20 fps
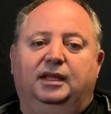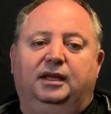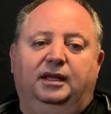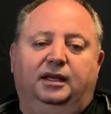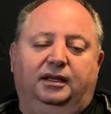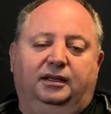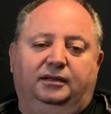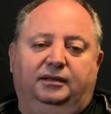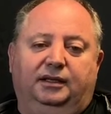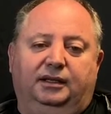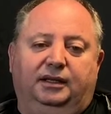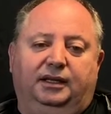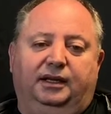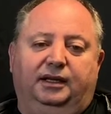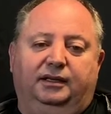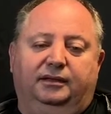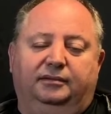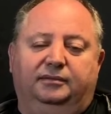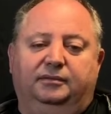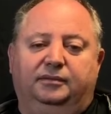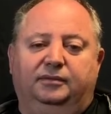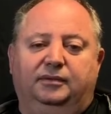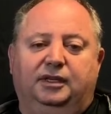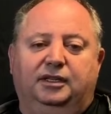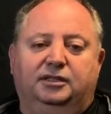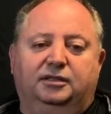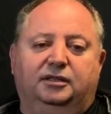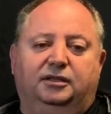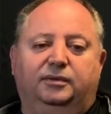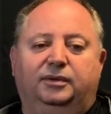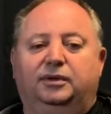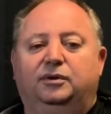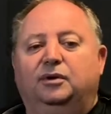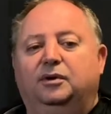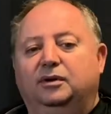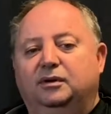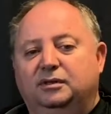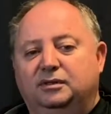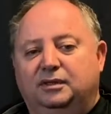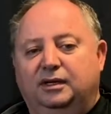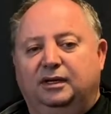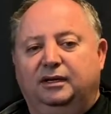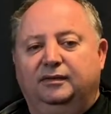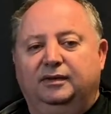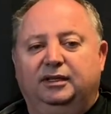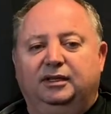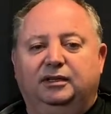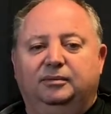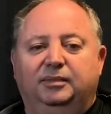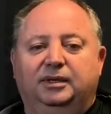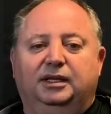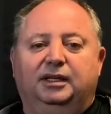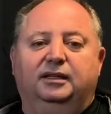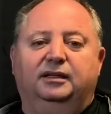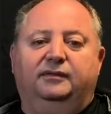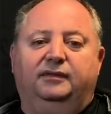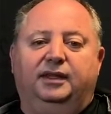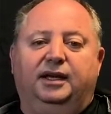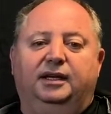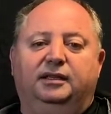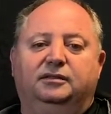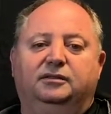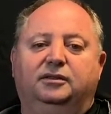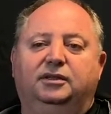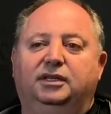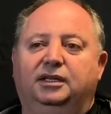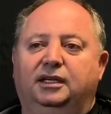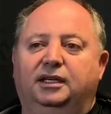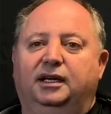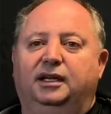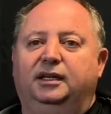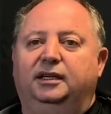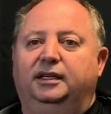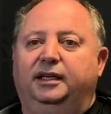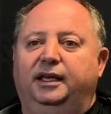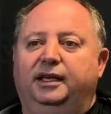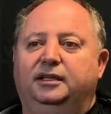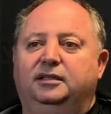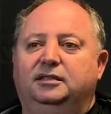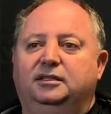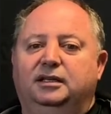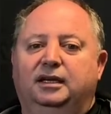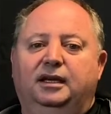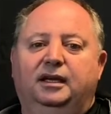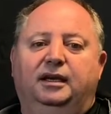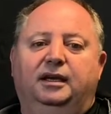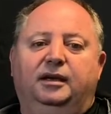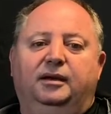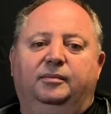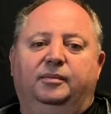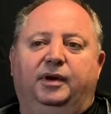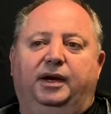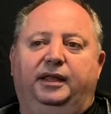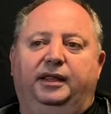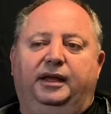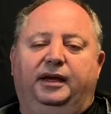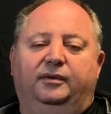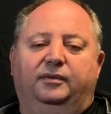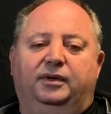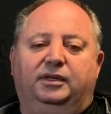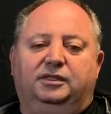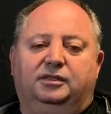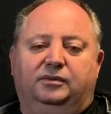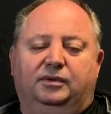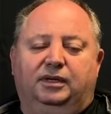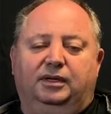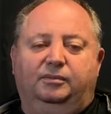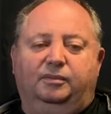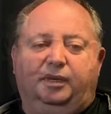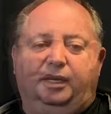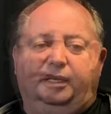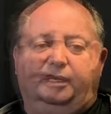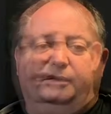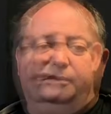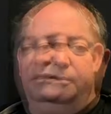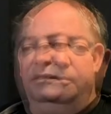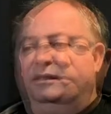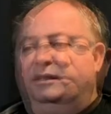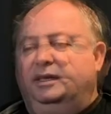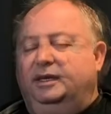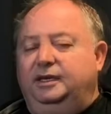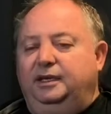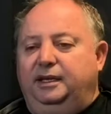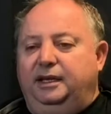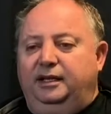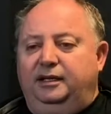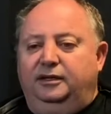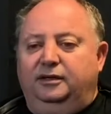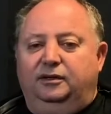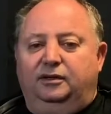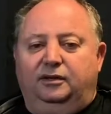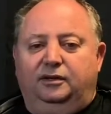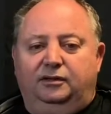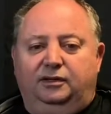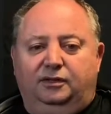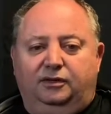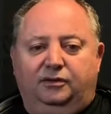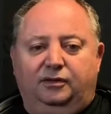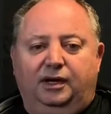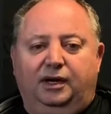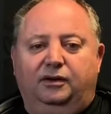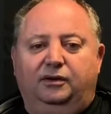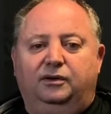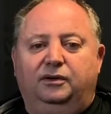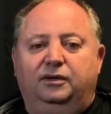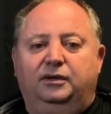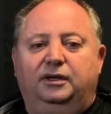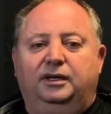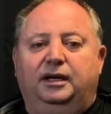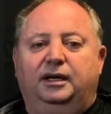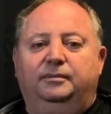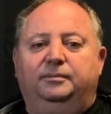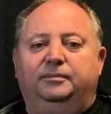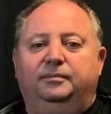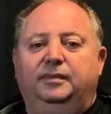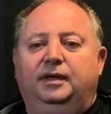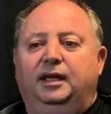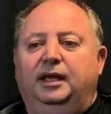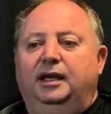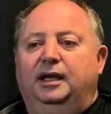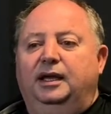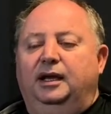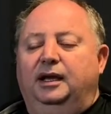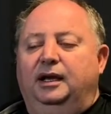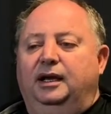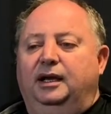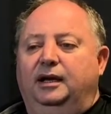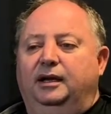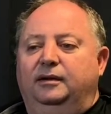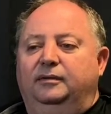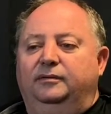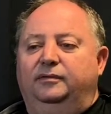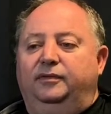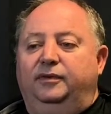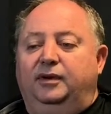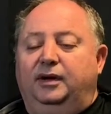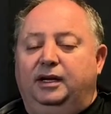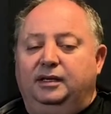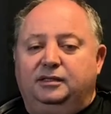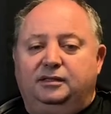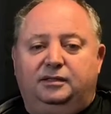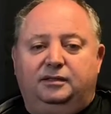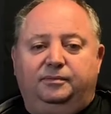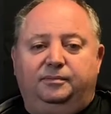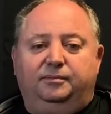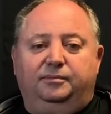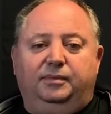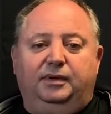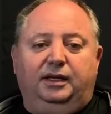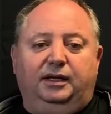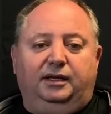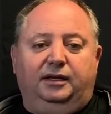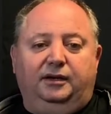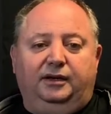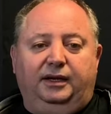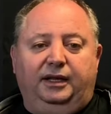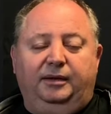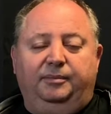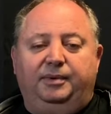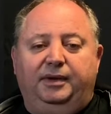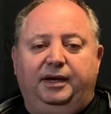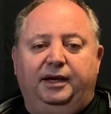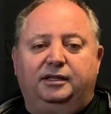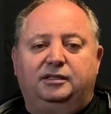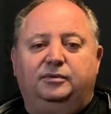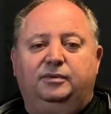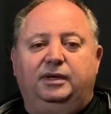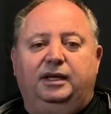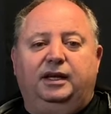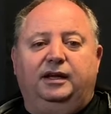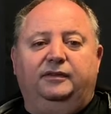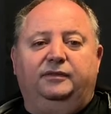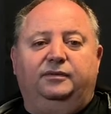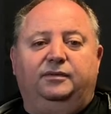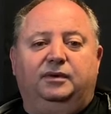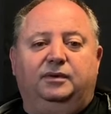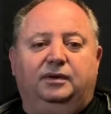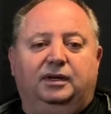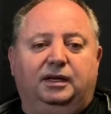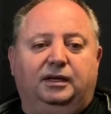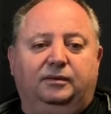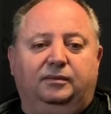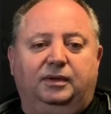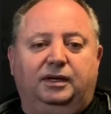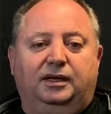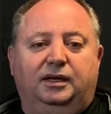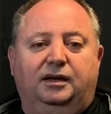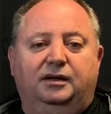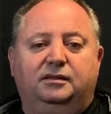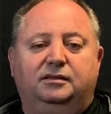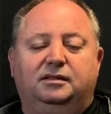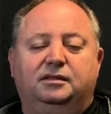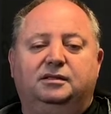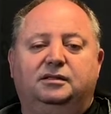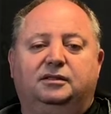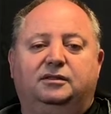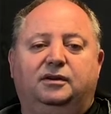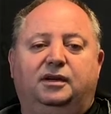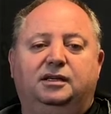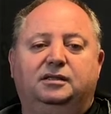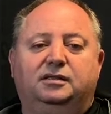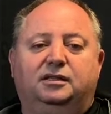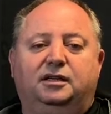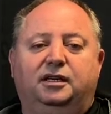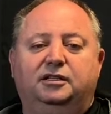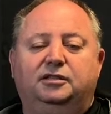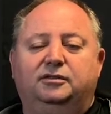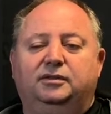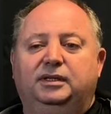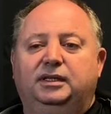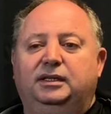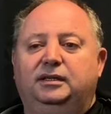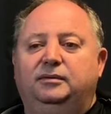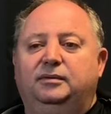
And again, 1 3/4 is kind of in the middle of that. So you can kind of gauge by that what you want to break. So that's the thing, you get your grout ordered up. For us here at Apex, we have warehouses across the country.